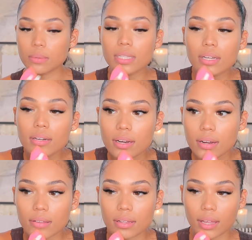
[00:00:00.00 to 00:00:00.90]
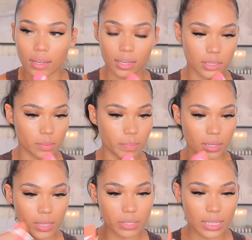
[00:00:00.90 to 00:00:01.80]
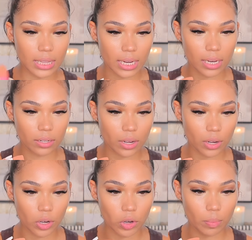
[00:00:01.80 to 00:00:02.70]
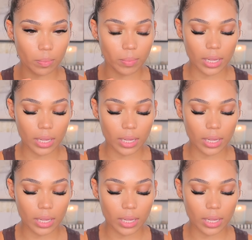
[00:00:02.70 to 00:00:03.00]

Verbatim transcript: another like, expensive. It wasn't Lancome.